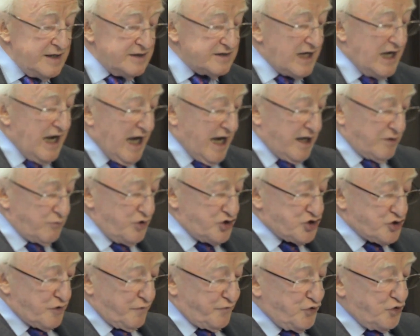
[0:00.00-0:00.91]
The
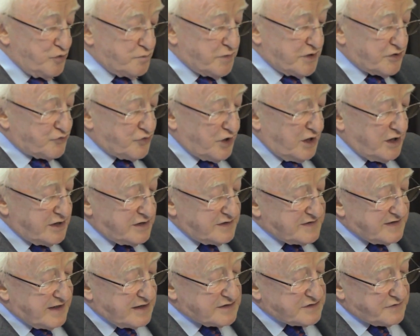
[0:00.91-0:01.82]
language of human
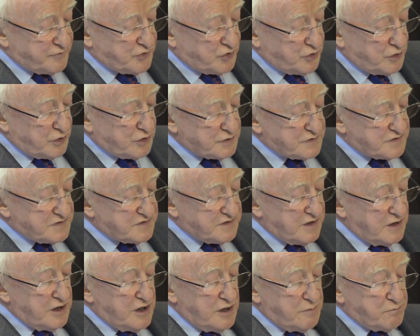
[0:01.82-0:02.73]
rights has, of
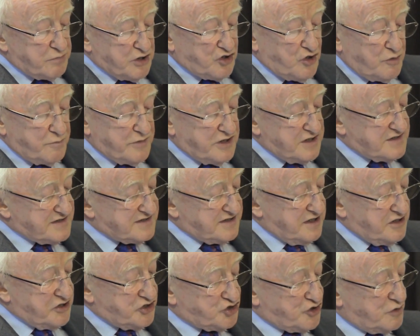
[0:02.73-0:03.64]
course, become an
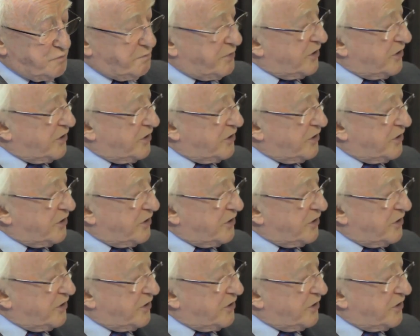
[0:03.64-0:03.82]
essential